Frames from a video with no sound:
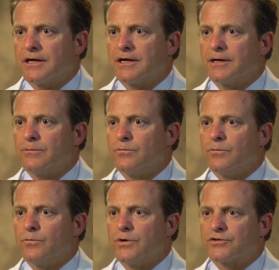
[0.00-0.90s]

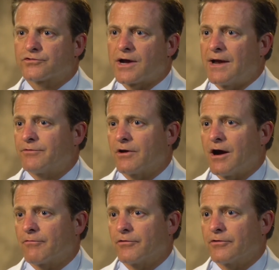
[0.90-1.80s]
Um, we strive to
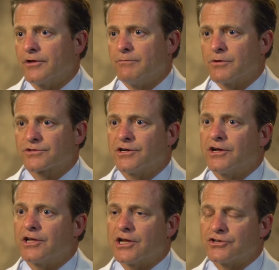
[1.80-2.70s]
offer the most
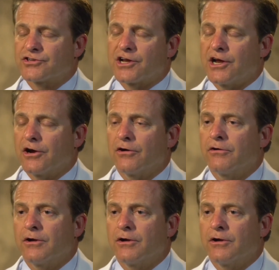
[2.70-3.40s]
cutting-edge care